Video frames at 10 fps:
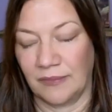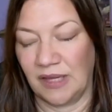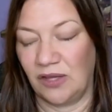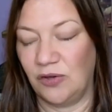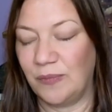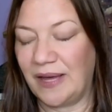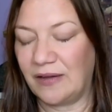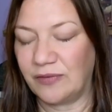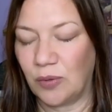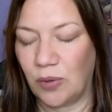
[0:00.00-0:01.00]
You may,
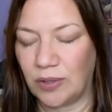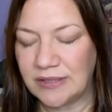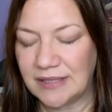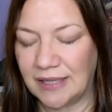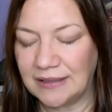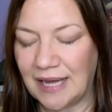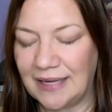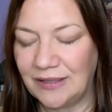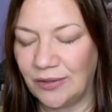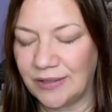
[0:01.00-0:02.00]
of course, align
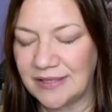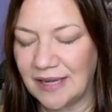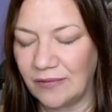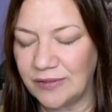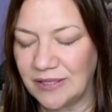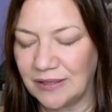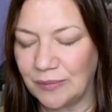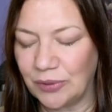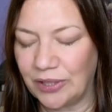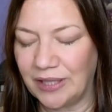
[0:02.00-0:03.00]
yourself to
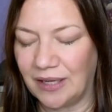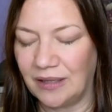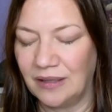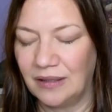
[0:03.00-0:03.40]
Lemuria.